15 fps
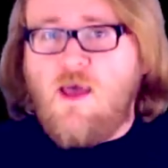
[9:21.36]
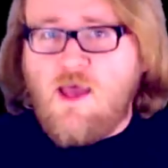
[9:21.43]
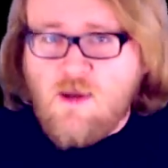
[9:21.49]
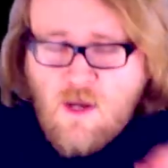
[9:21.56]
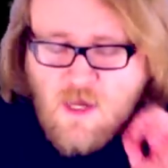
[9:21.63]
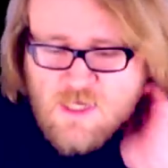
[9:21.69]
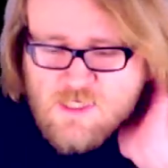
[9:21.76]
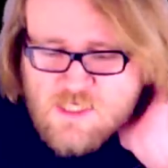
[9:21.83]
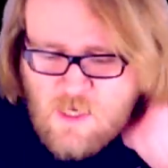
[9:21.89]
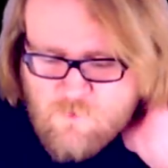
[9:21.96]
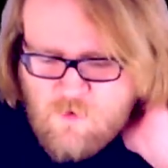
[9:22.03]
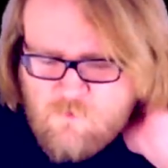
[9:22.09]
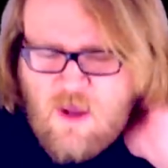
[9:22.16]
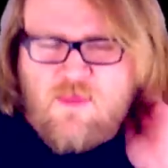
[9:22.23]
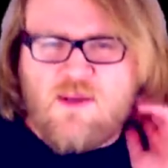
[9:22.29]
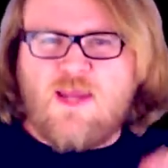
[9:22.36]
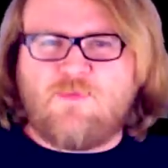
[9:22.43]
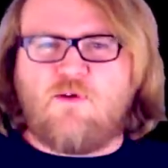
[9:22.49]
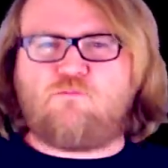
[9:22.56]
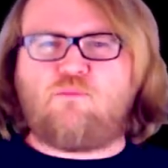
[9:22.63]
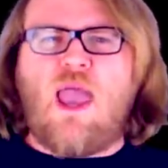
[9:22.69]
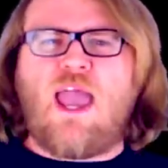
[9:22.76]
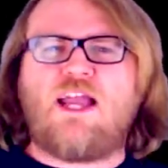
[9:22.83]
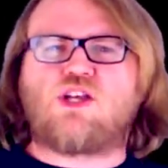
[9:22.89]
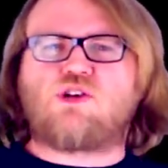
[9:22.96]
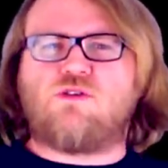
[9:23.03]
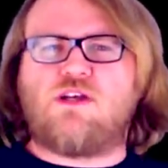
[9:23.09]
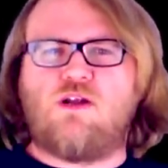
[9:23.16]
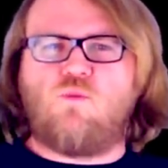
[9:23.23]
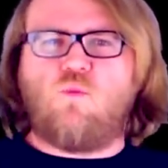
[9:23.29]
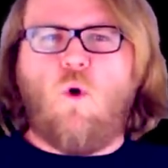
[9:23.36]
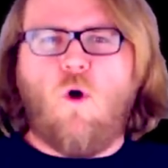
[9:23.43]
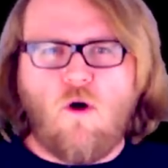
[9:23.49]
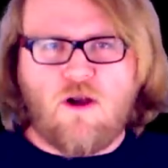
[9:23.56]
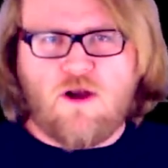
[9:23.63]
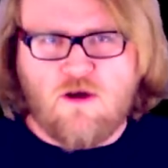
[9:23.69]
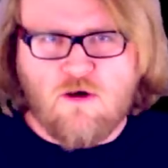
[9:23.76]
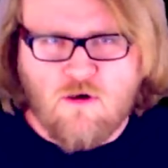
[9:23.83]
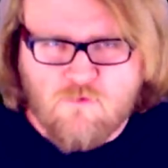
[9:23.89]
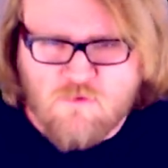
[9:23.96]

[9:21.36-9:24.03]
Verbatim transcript: then uh, someone by the name of Patriot Warrior